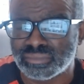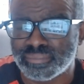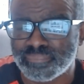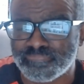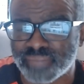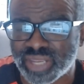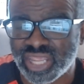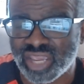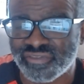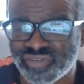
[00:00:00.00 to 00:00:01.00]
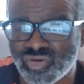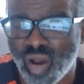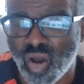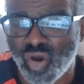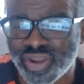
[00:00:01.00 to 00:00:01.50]
many of you
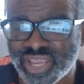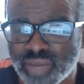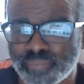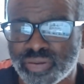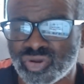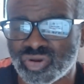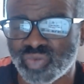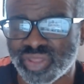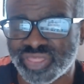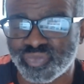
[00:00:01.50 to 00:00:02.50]
own a computer with